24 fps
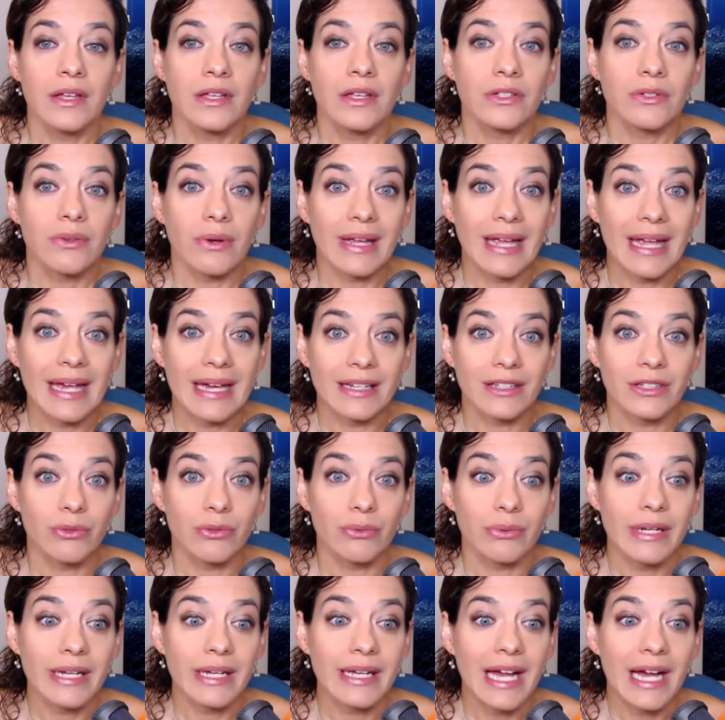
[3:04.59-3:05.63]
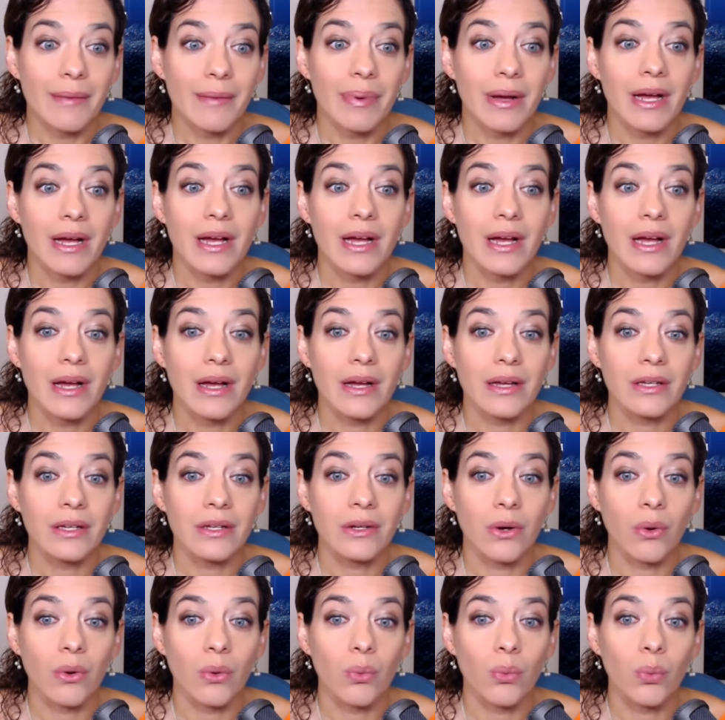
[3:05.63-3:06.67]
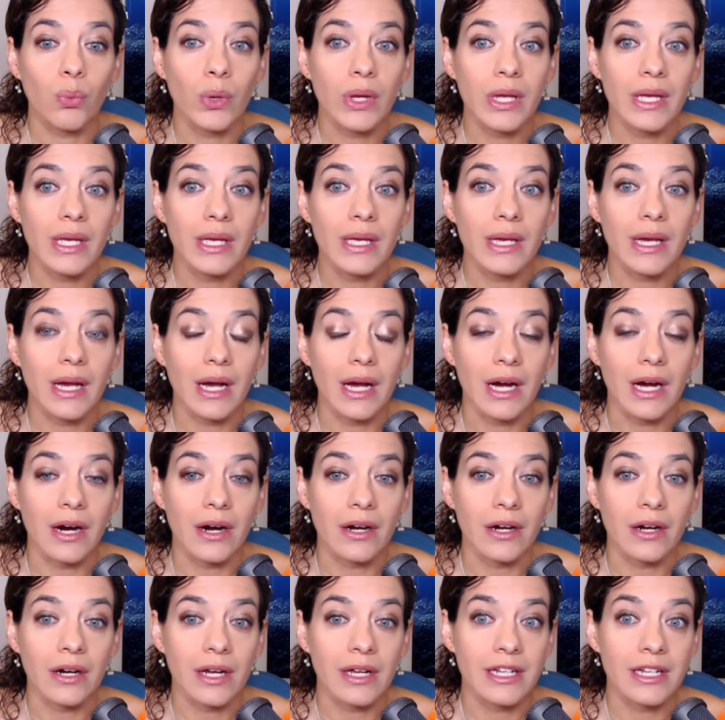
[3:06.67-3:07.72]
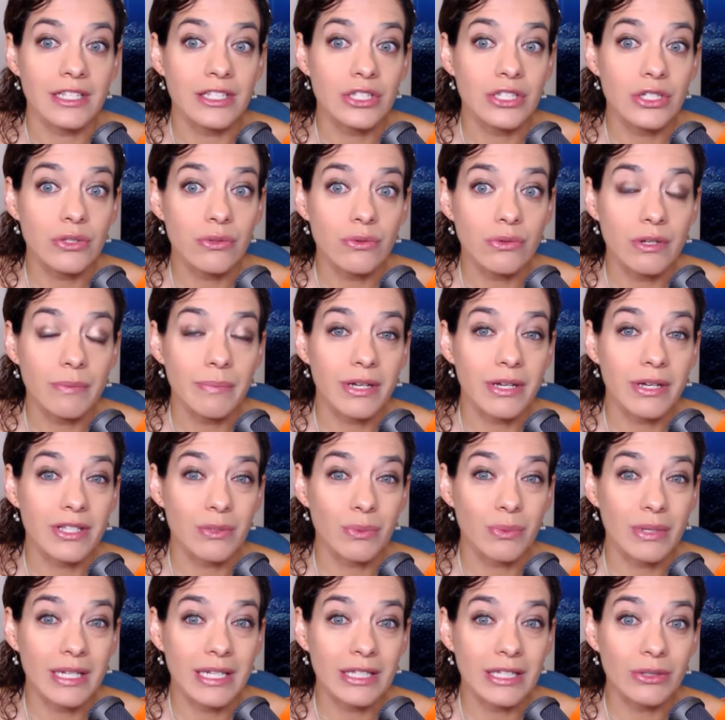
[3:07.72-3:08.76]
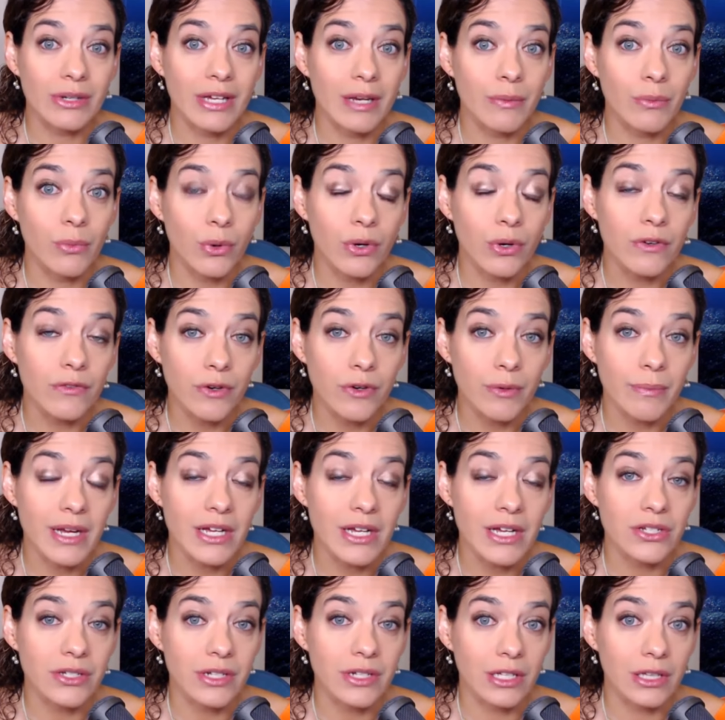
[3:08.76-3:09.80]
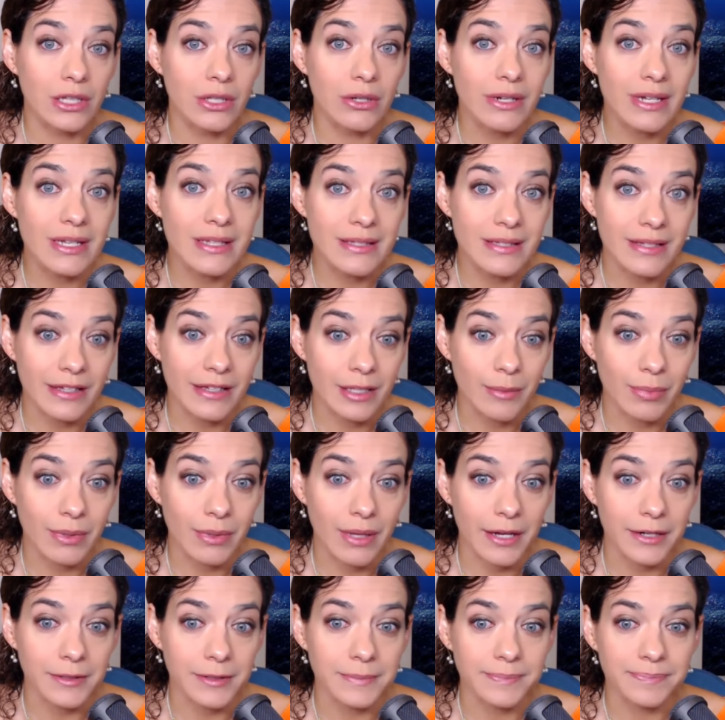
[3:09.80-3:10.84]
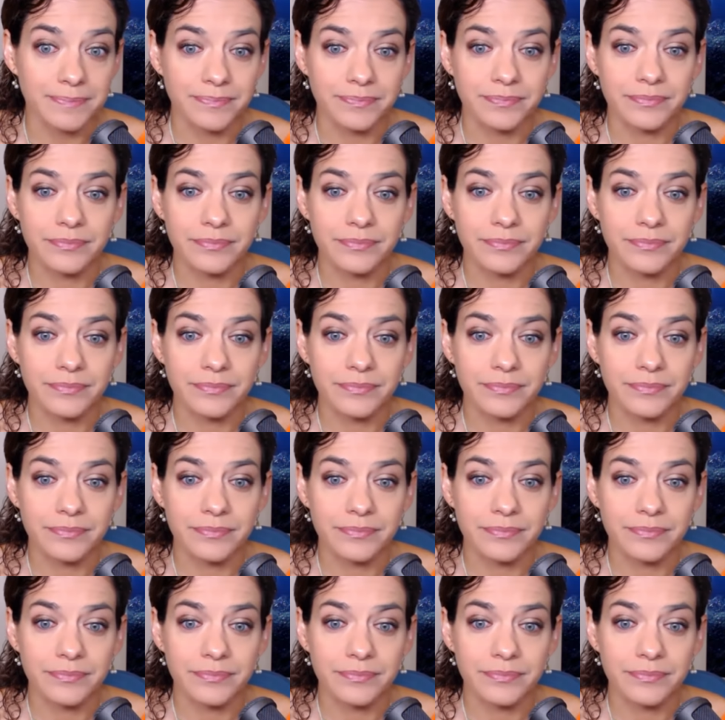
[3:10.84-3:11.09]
So again, to recap, we are going to do it because we need to get more information and look inside the bladder.